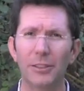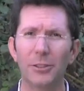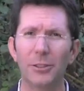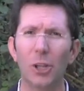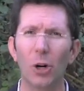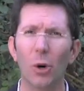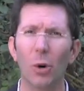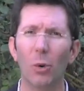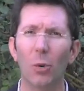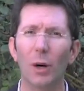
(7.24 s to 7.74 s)

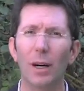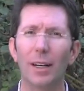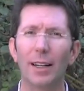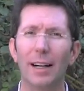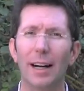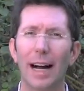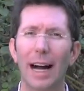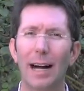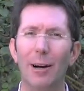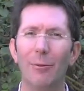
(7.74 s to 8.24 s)
So,
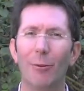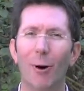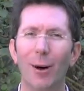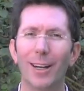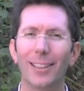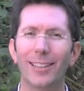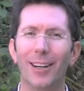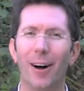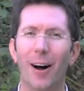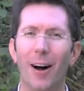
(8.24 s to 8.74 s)
I
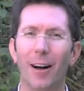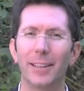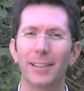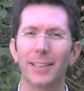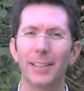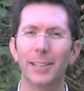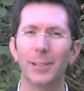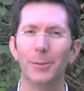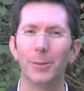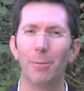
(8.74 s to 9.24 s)
want to
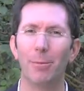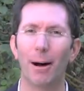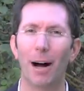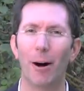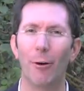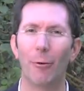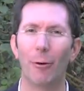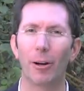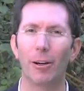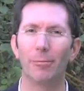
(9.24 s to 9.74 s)
talk to you
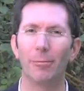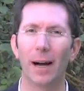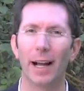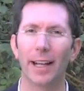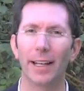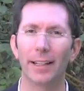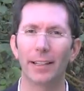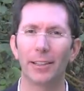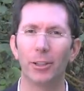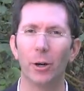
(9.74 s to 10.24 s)
about one of
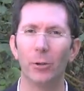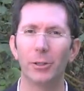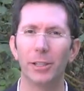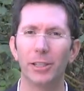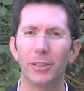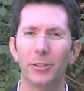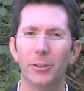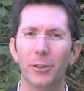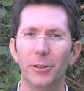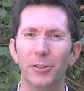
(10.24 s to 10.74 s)
my
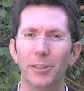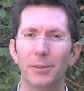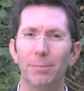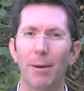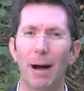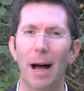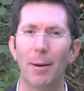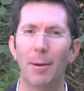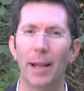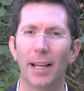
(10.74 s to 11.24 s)
coaching students,
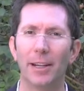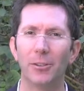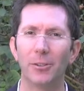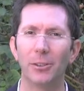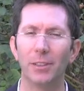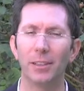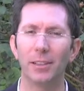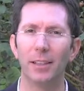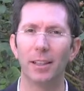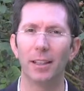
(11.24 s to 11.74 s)
Bob
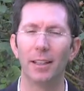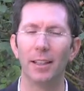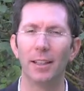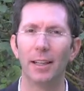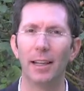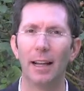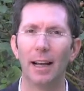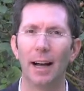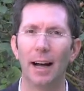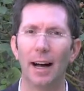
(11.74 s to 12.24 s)
Anderson.
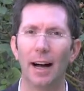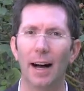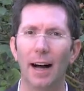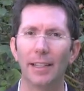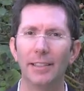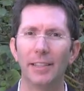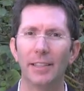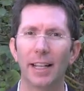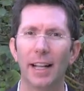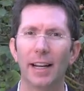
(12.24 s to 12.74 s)

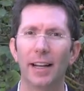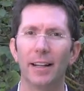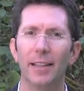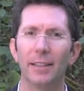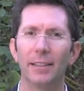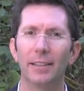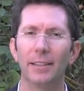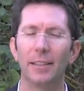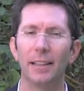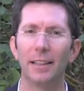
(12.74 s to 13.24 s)
Uh, I just had
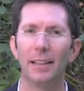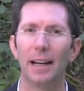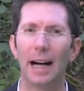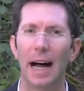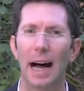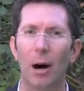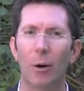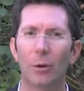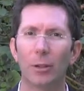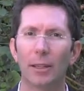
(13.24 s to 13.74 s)
a
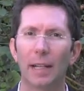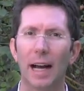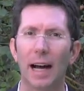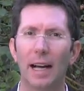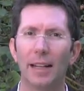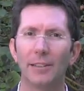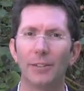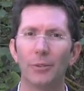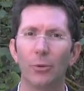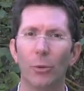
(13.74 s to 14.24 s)
hour
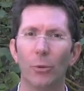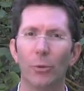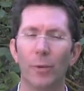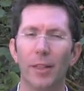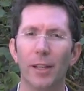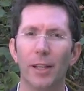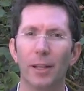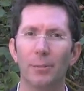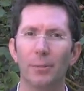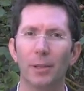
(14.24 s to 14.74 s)
consult
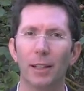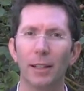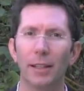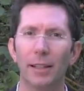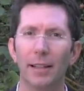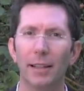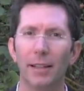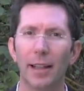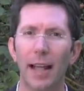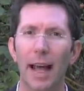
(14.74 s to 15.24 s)
with him
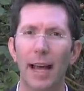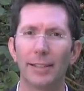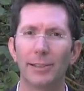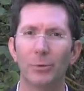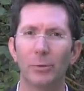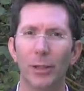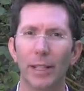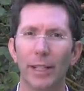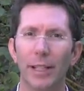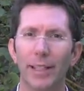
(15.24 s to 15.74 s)

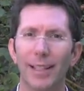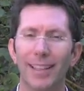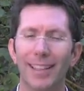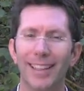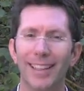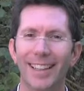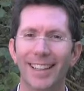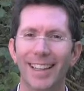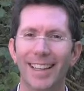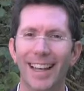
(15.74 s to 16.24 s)
last week,
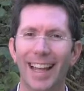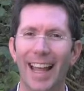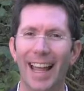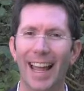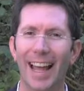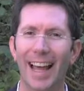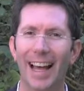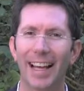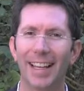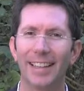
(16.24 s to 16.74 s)

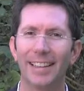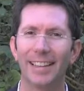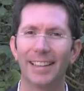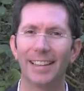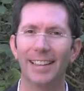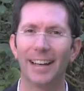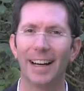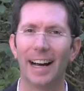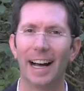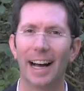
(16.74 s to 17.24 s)

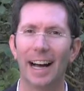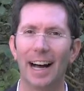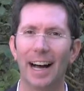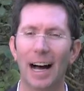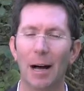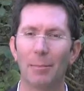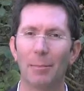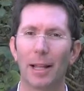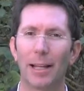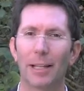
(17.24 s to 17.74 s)
and
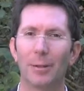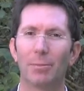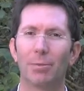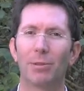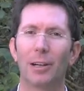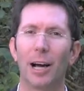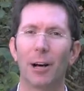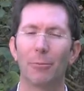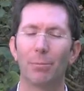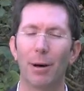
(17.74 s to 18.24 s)
uh, I'm like a
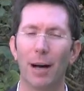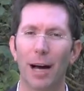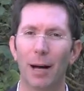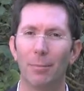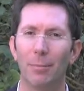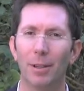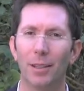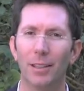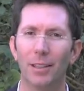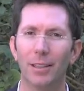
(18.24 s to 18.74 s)
proud
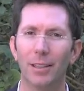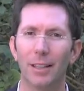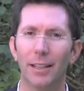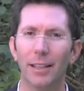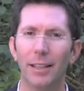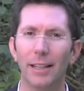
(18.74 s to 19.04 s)
papa.